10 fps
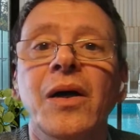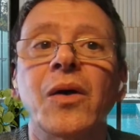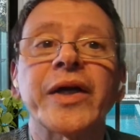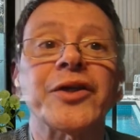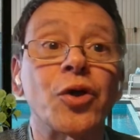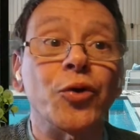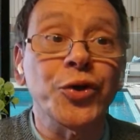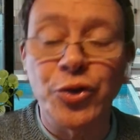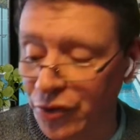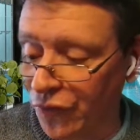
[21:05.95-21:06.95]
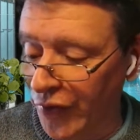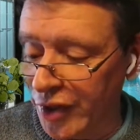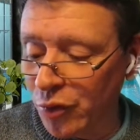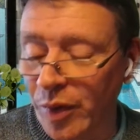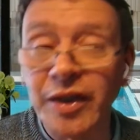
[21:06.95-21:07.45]
okay, so use
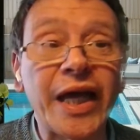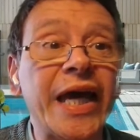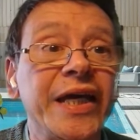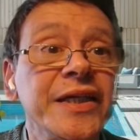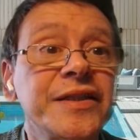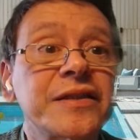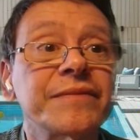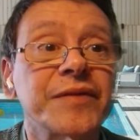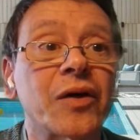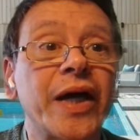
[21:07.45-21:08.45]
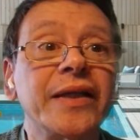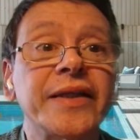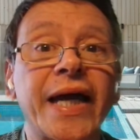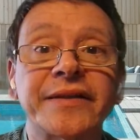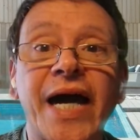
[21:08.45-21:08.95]
visual aids, okay,
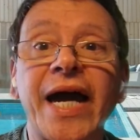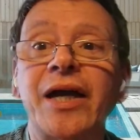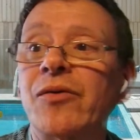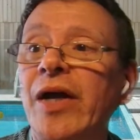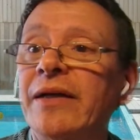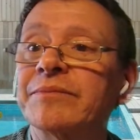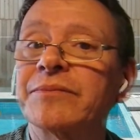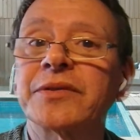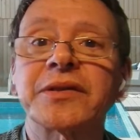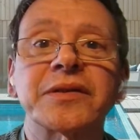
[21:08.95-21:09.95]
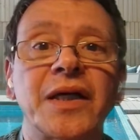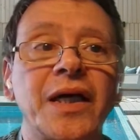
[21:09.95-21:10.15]
like diagrams,